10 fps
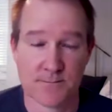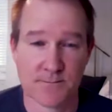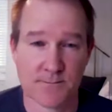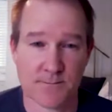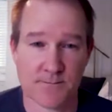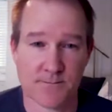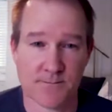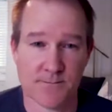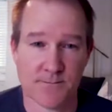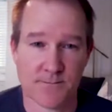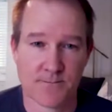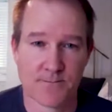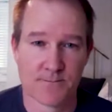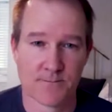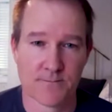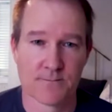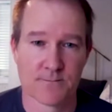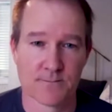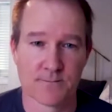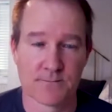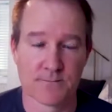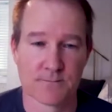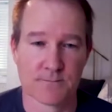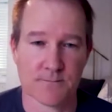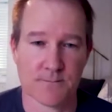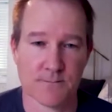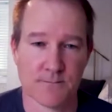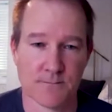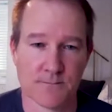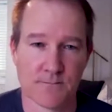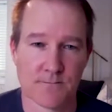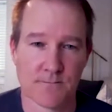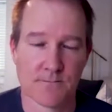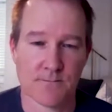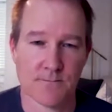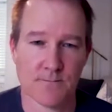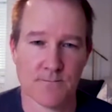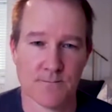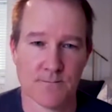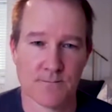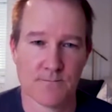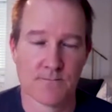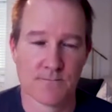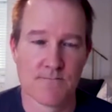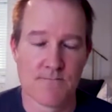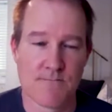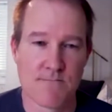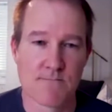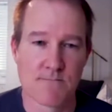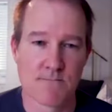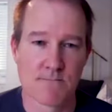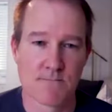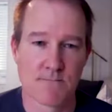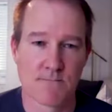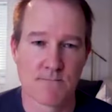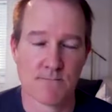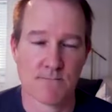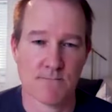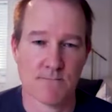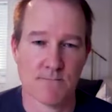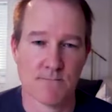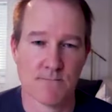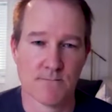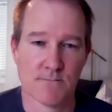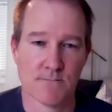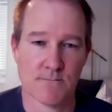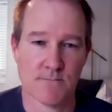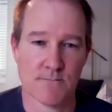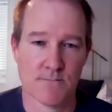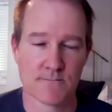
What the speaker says: This person isn't speaking.